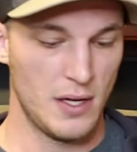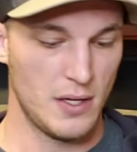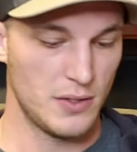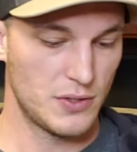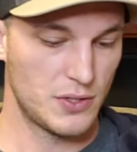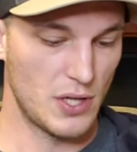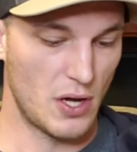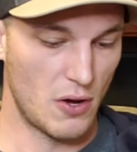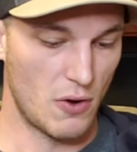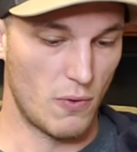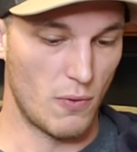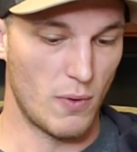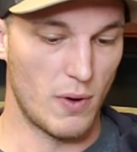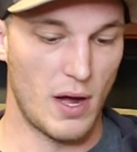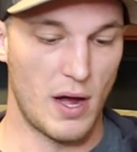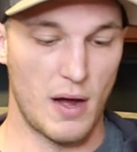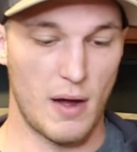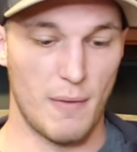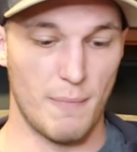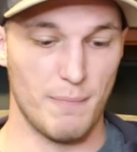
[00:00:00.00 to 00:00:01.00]

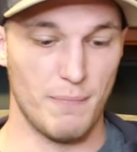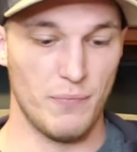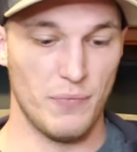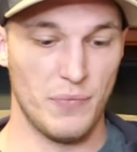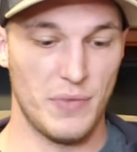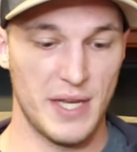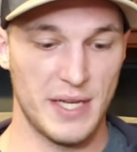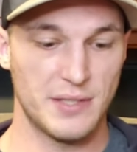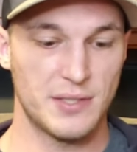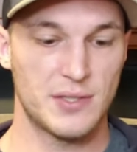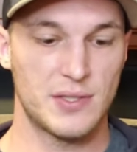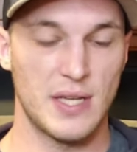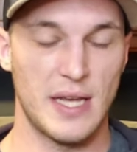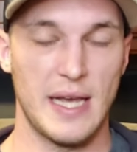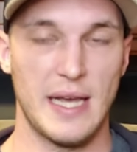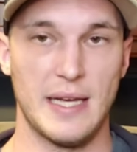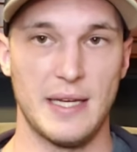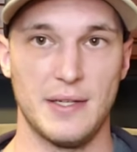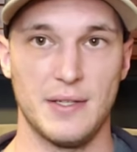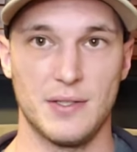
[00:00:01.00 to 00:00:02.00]
So this
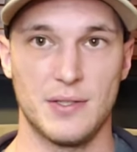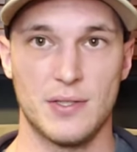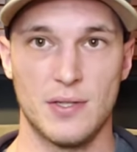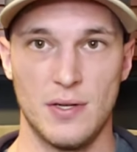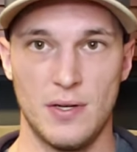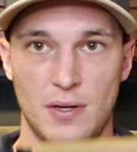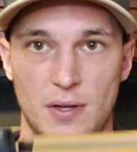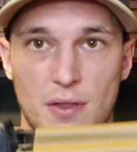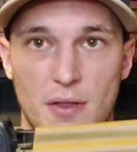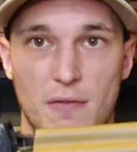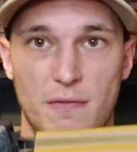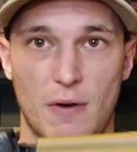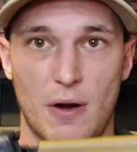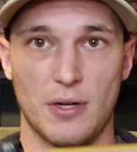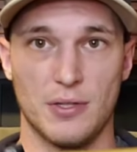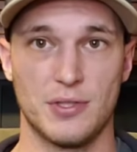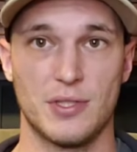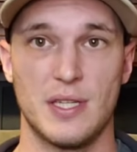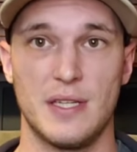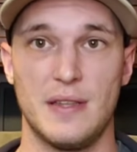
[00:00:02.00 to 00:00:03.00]
is the
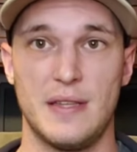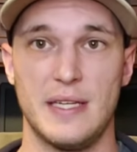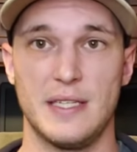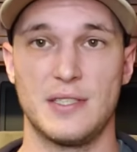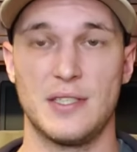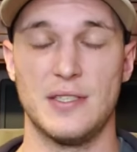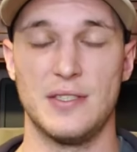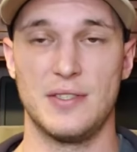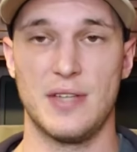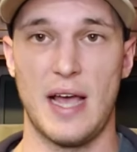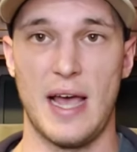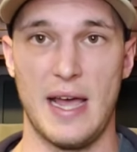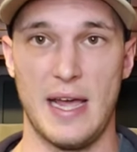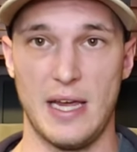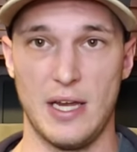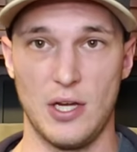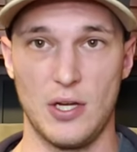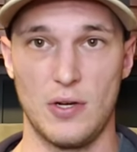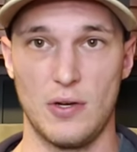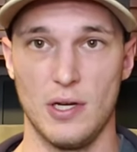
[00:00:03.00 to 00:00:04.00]
first. This is
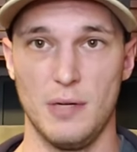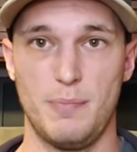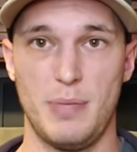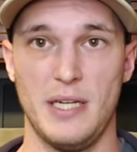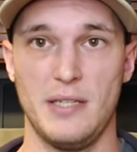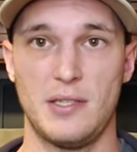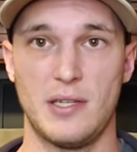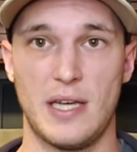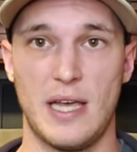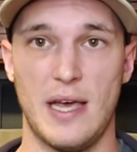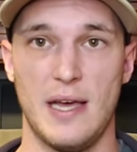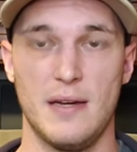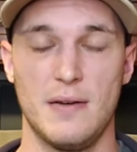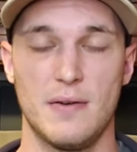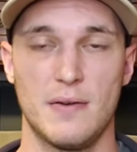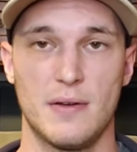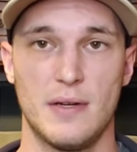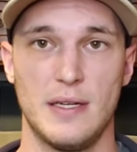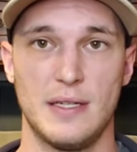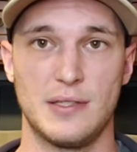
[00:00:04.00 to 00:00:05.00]
a good piece of
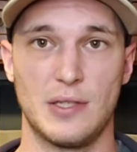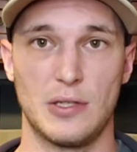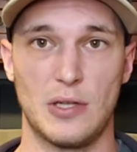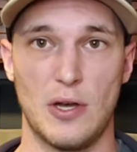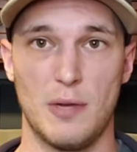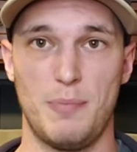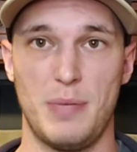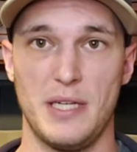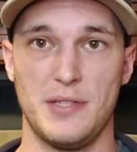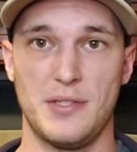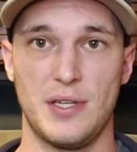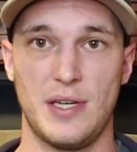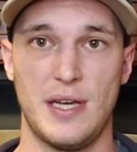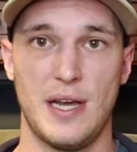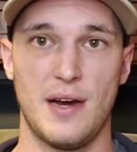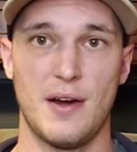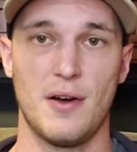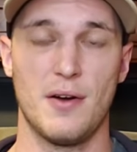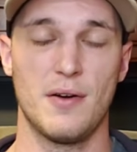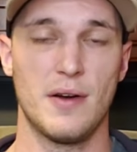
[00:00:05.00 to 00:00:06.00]
kit. It's a good piece of
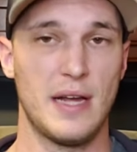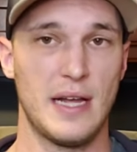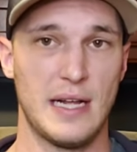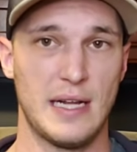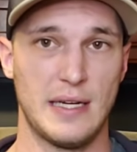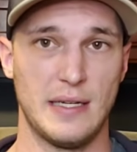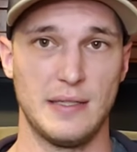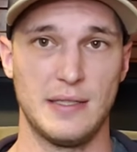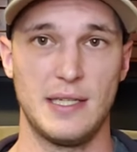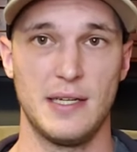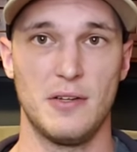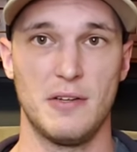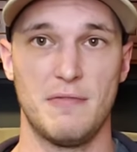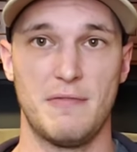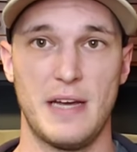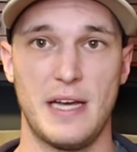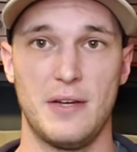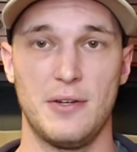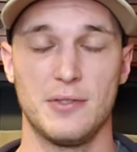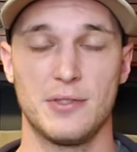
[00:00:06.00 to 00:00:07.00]
gear, and until it
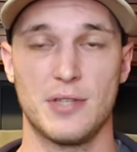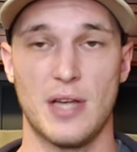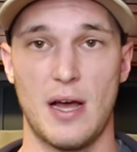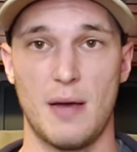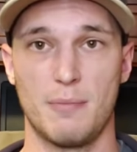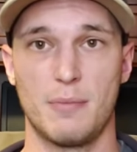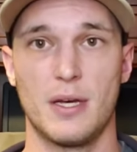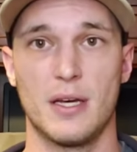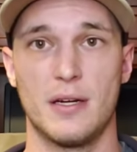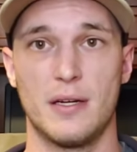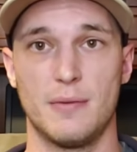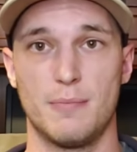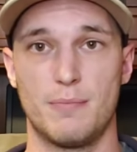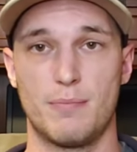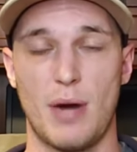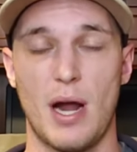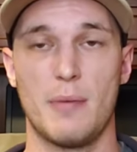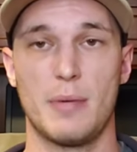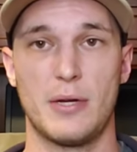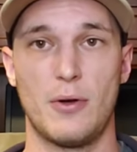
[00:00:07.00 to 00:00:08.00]
fails, I'm going to
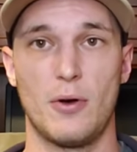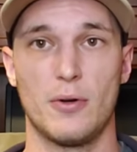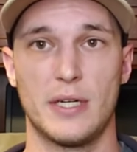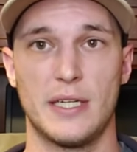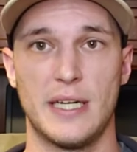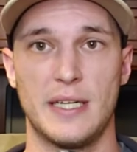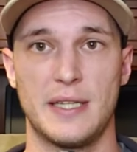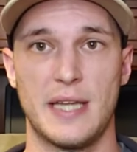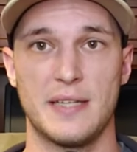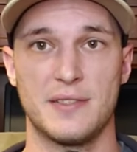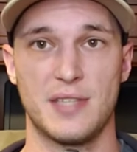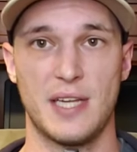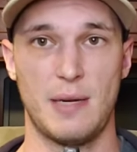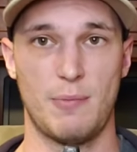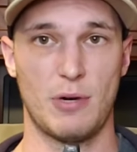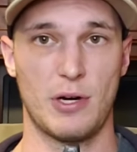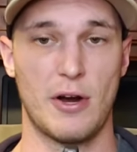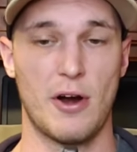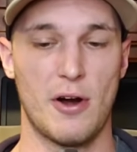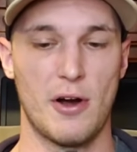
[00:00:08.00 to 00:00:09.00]
probably hold it at that same
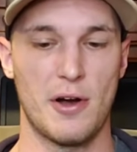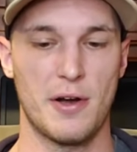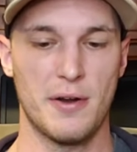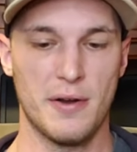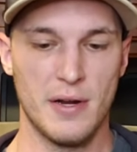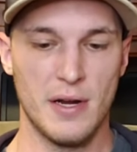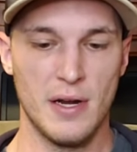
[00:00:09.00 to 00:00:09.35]
regard.